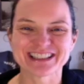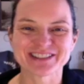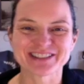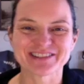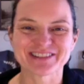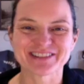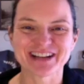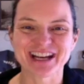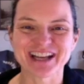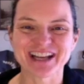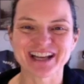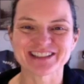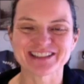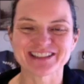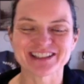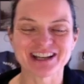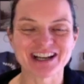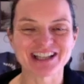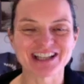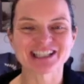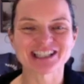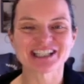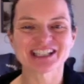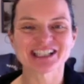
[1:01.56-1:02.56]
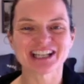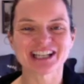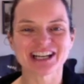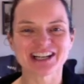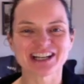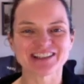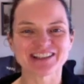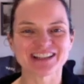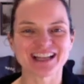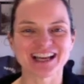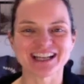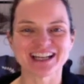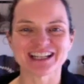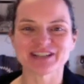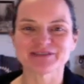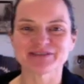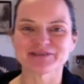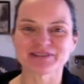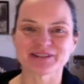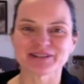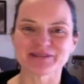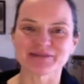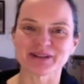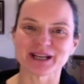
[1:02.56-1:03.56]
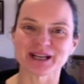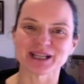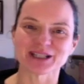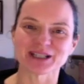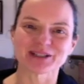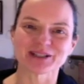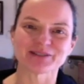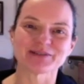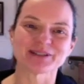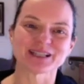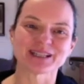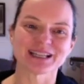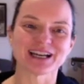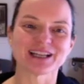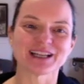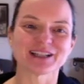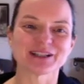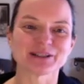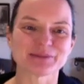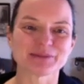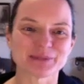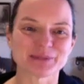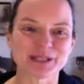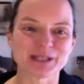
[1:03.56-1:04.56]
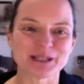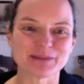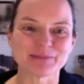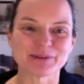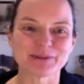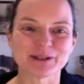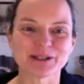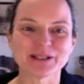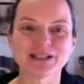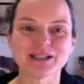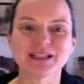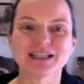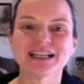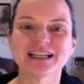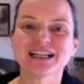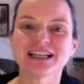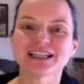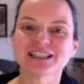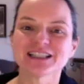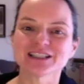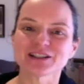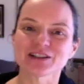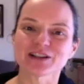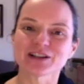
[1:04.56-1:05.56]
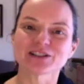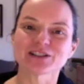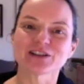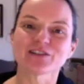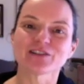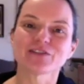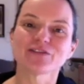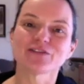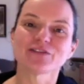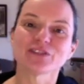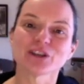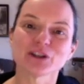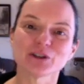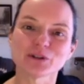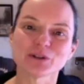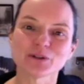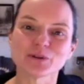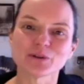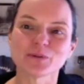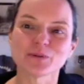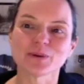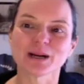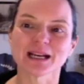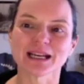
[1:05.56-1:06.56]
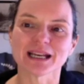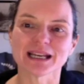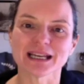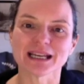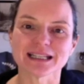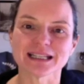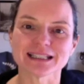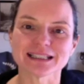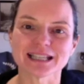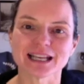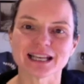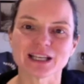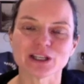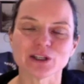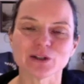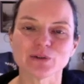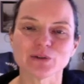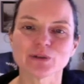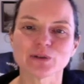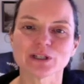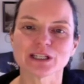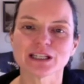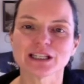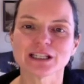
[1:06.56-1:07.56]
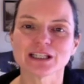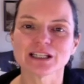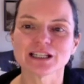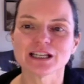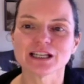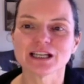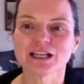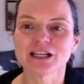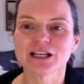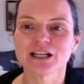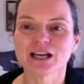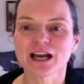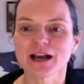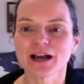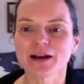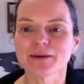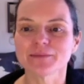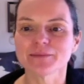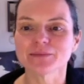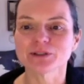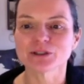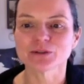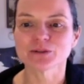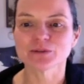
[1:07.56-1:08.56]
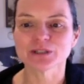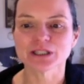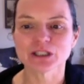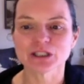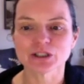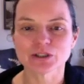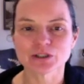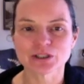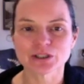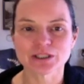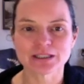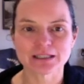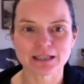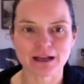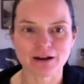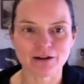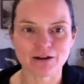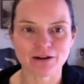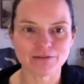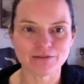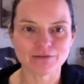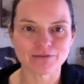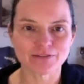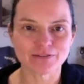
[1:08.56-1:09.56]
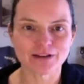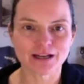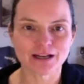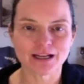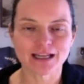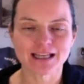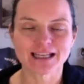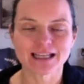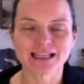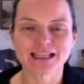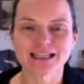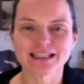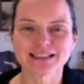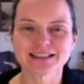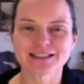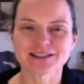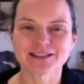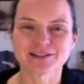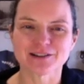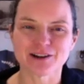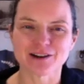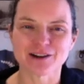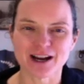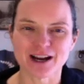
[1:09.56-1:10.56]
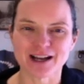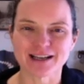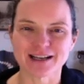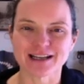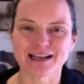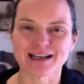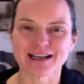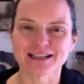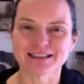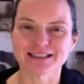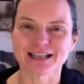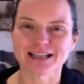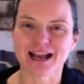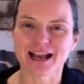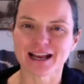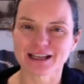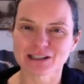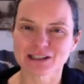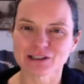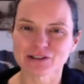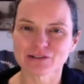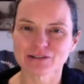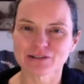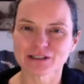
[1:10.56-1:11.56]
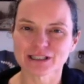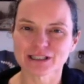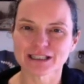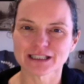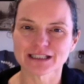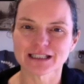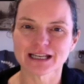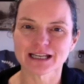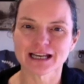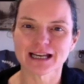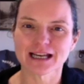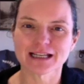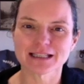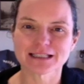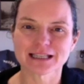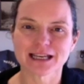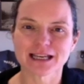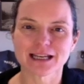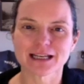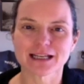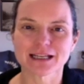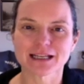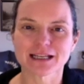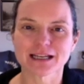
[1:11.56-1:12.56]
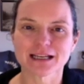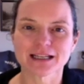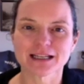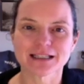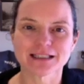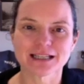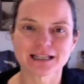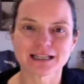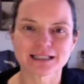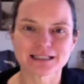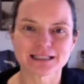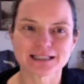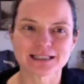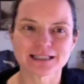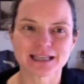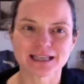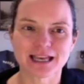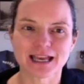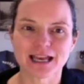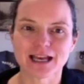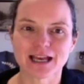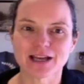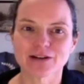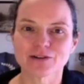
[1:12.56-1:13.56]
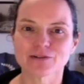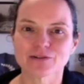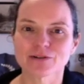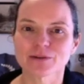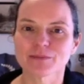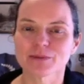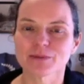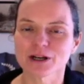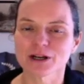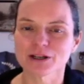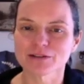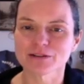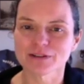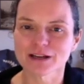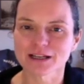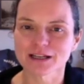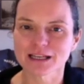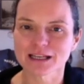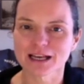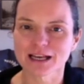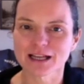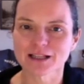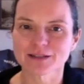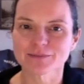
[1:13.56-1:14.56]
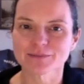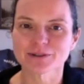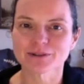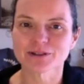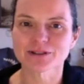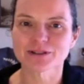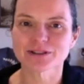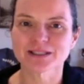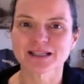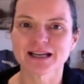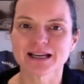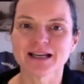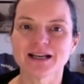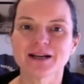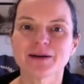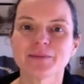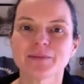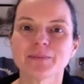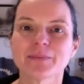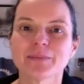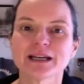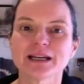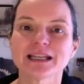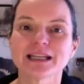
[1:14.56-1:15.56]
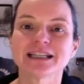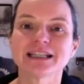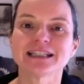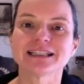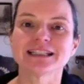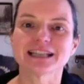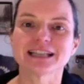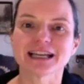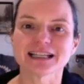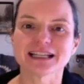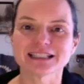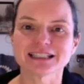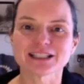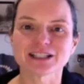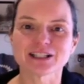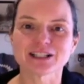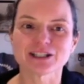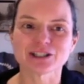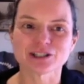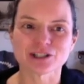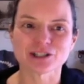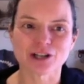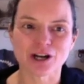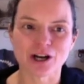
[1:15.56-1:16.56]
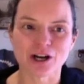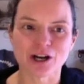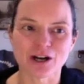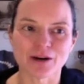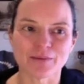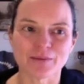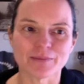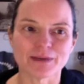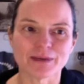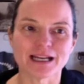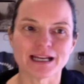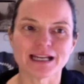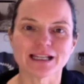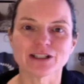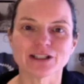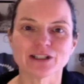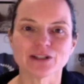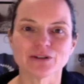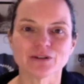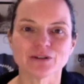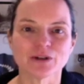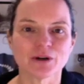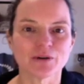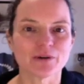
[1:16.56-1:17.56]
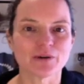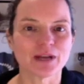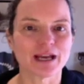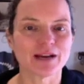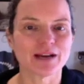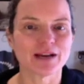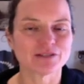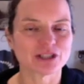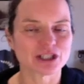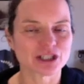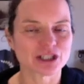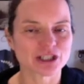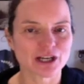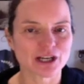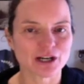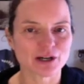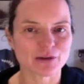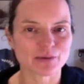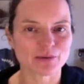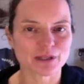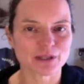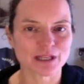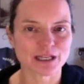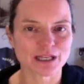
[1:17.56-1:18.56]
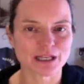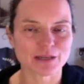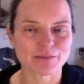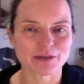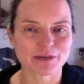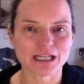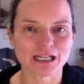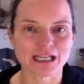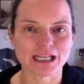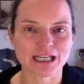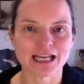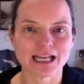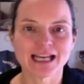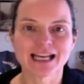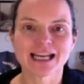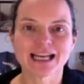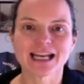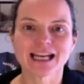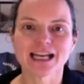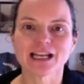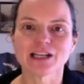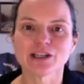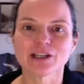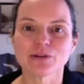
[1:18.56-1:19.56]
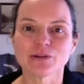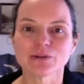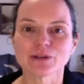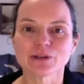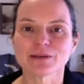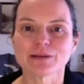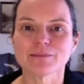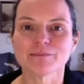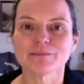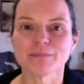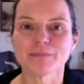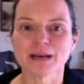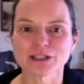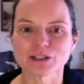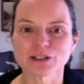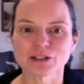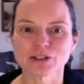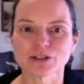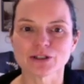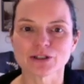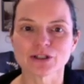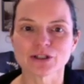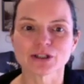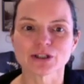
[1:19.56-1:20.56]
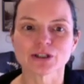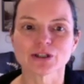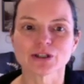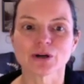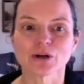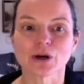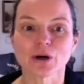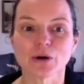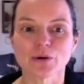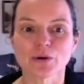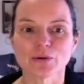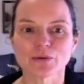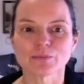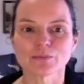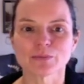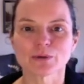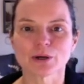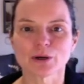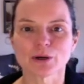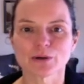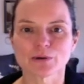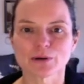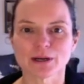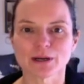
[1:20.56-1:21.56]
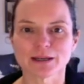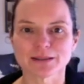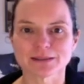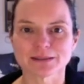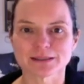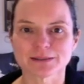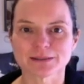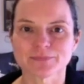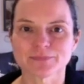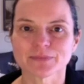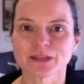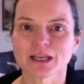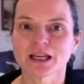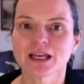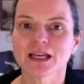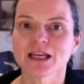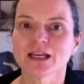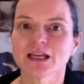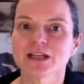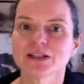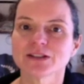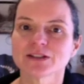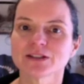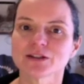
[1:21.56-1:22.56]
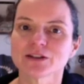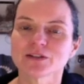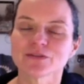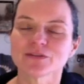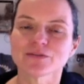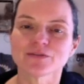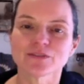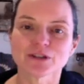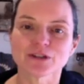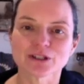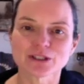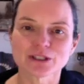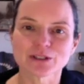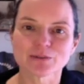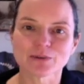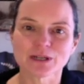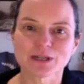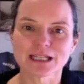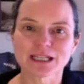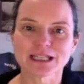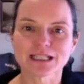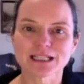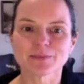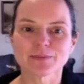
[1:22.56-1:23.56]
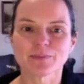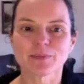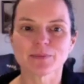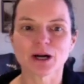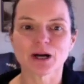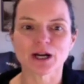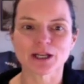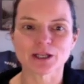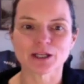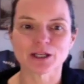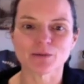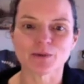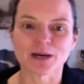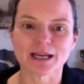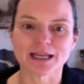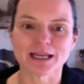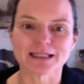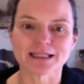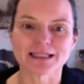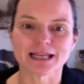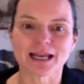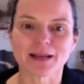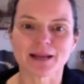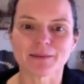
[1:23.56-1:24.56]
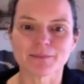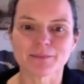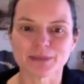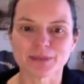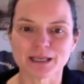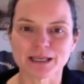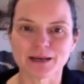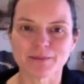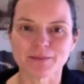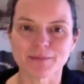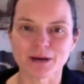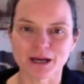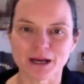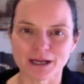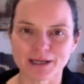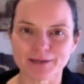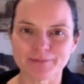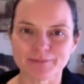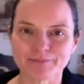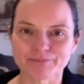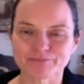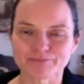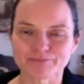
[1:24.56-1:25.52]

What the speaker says: rather not share that information with other people. So there's a few ways that you can do it yourself. It's not as accurate as getting a DEXA scan or body fat calipers, but it does the job and you don't have to share it with anybody, and you can measure your own progress. So the first one is body weight and BMI.